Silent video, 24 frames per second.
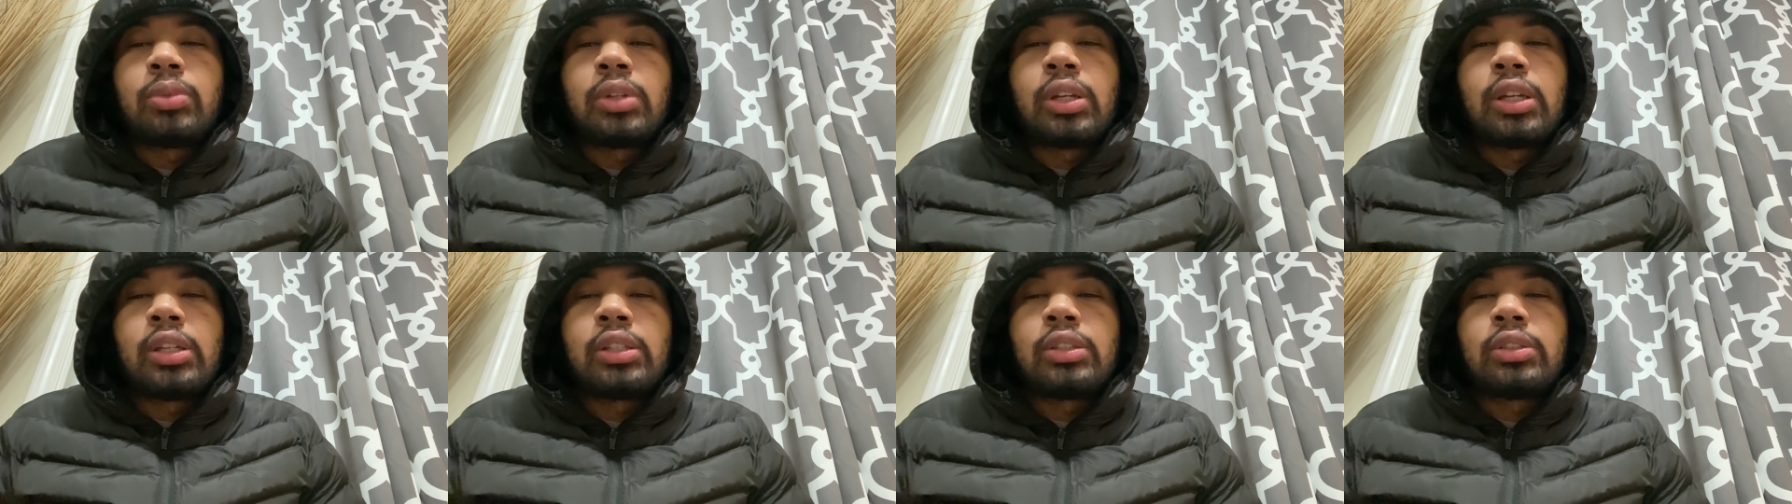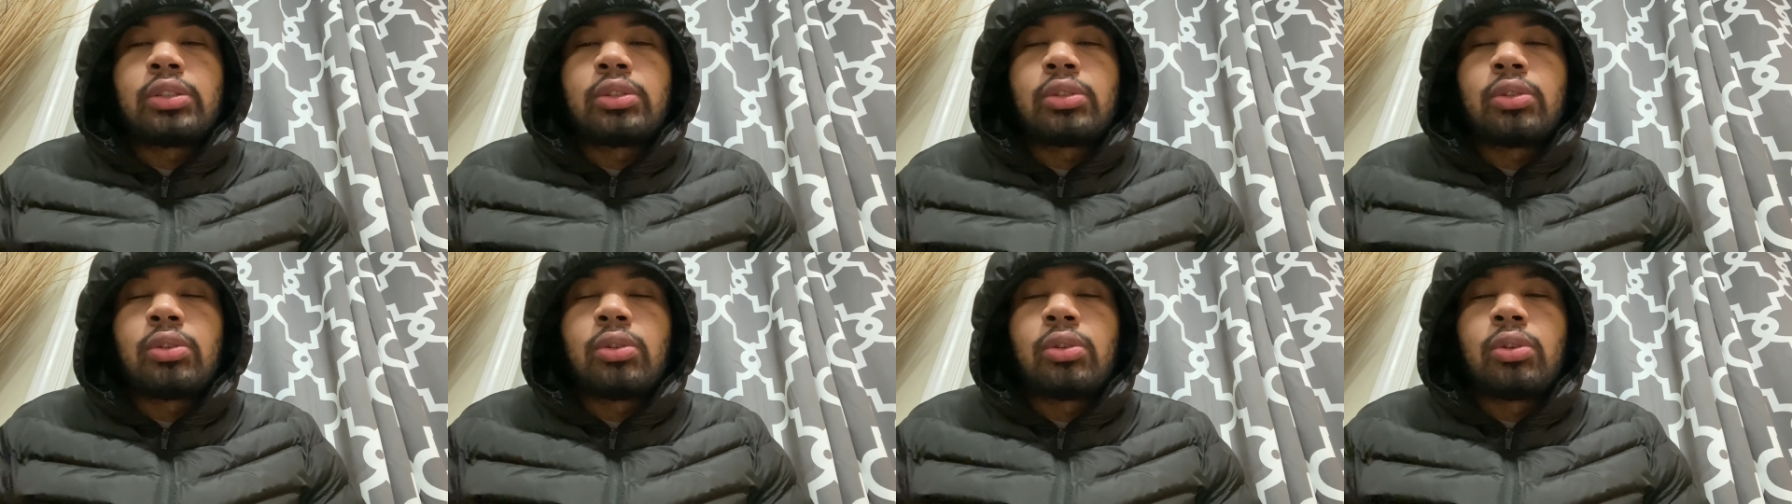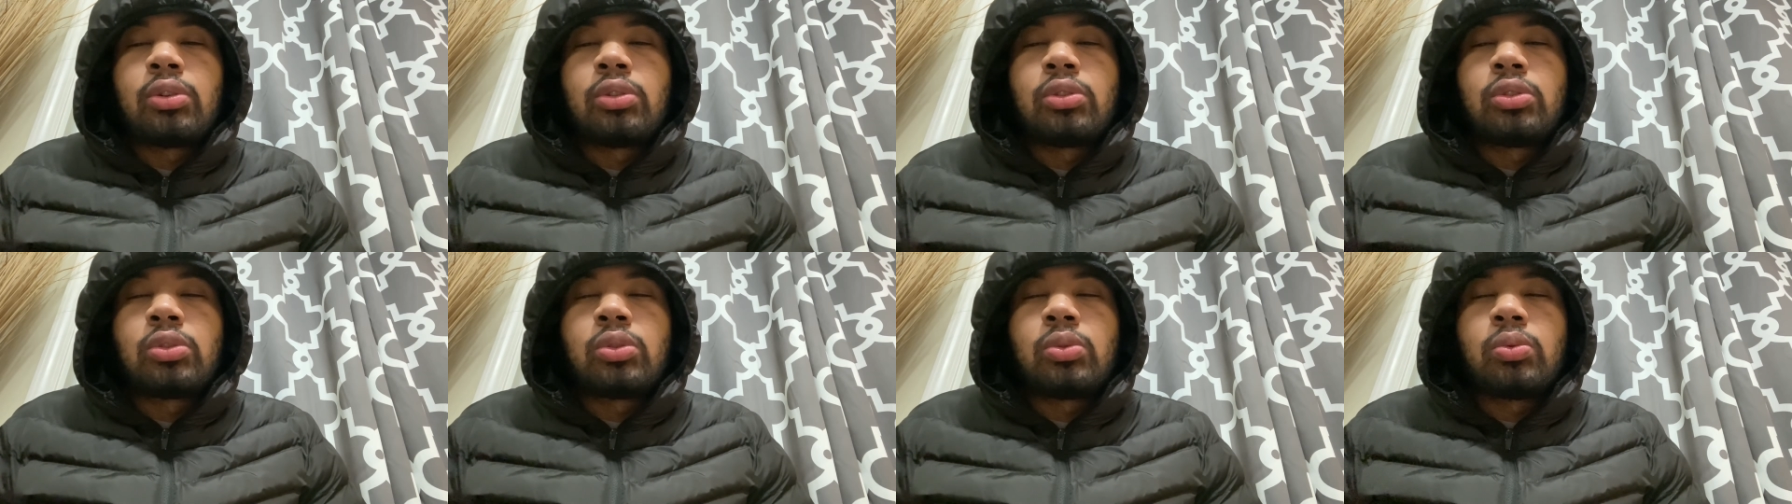Blake
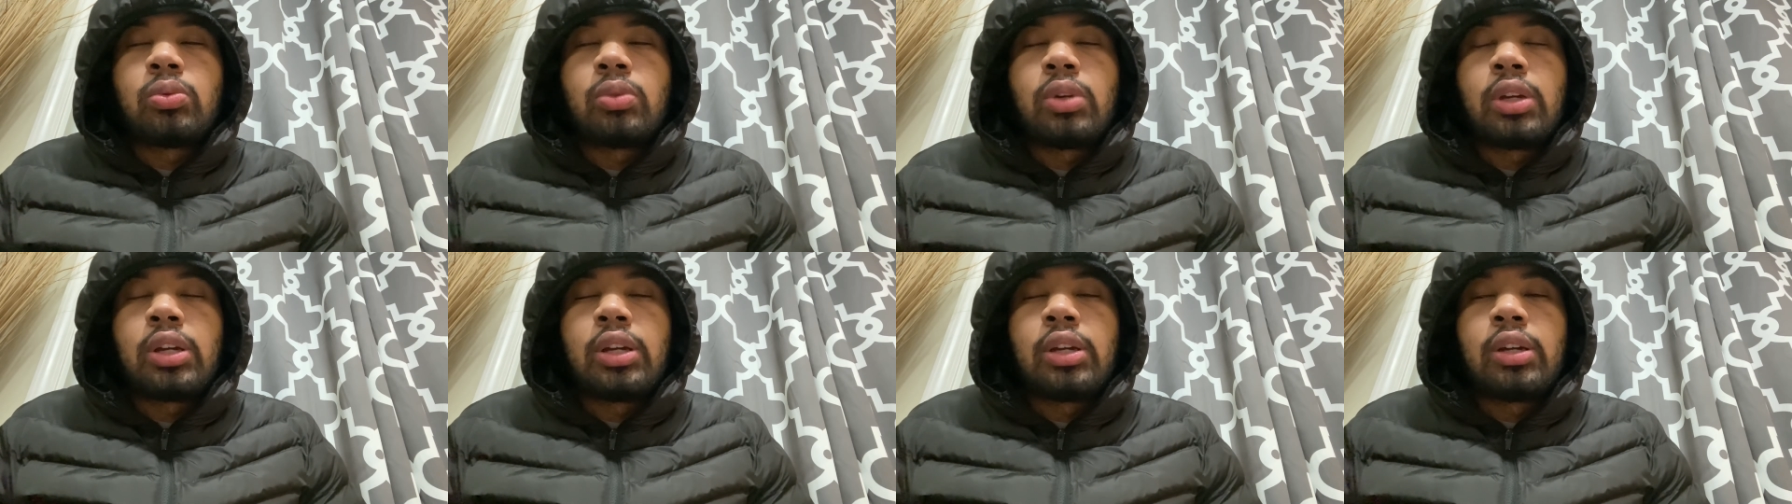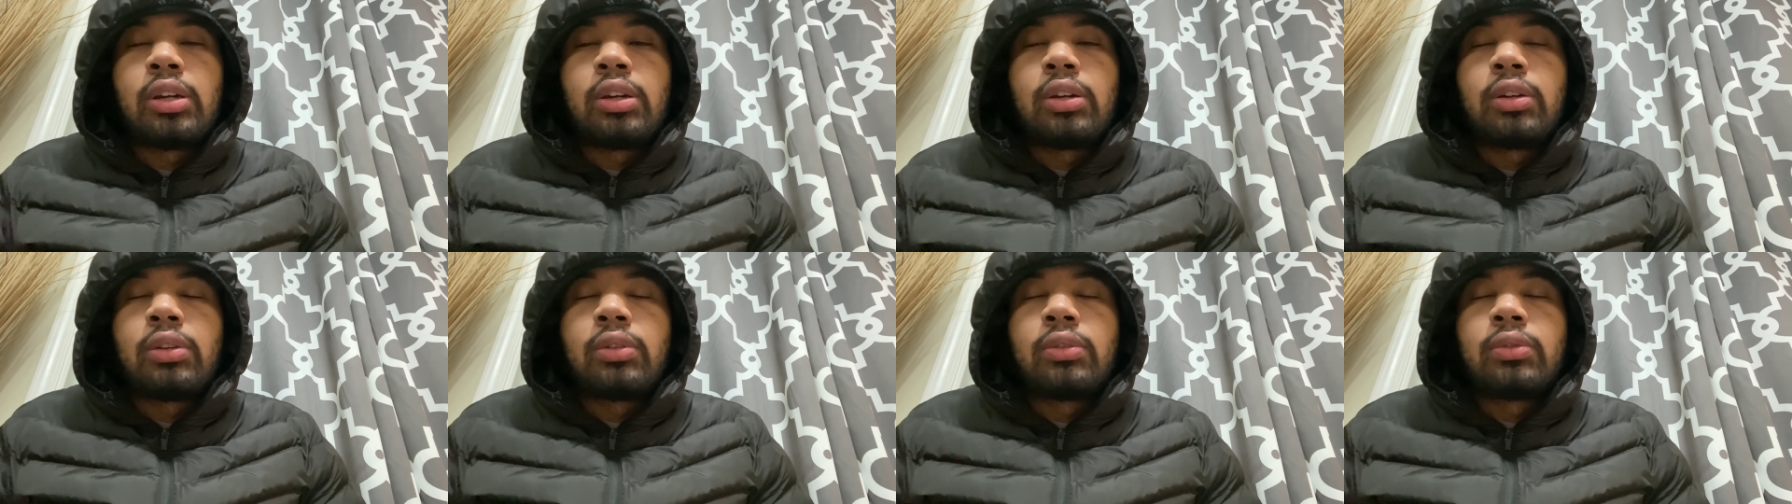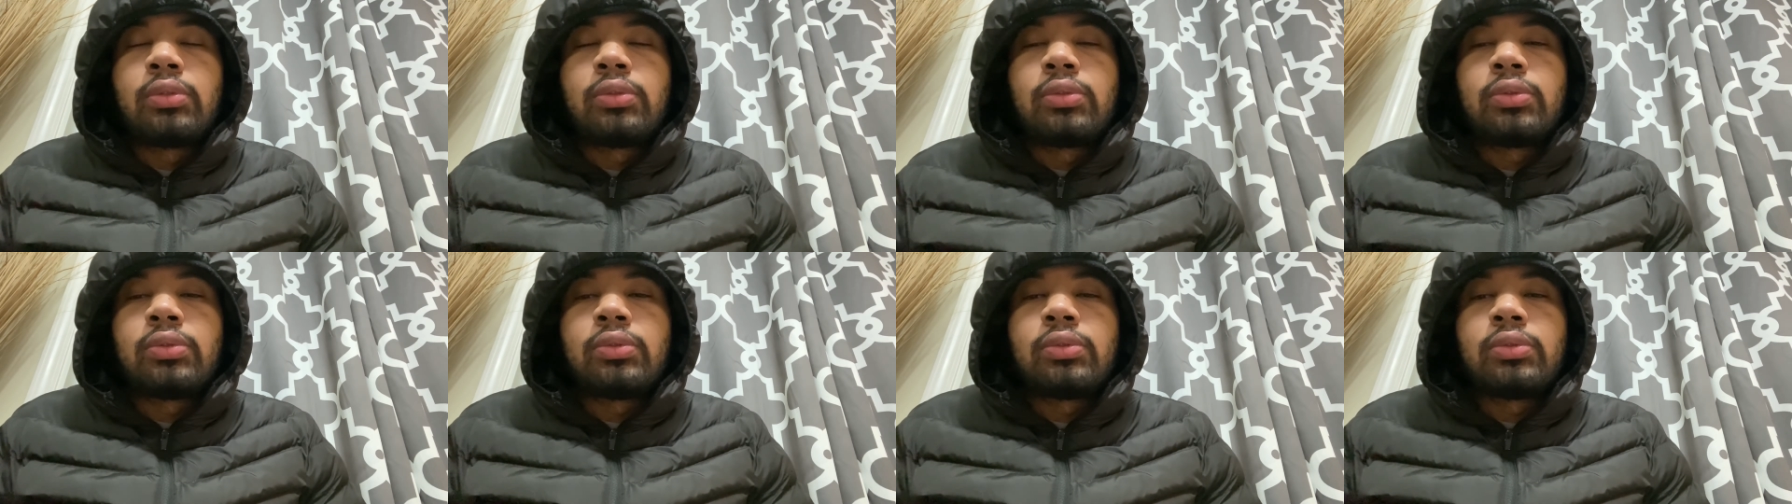scored 12.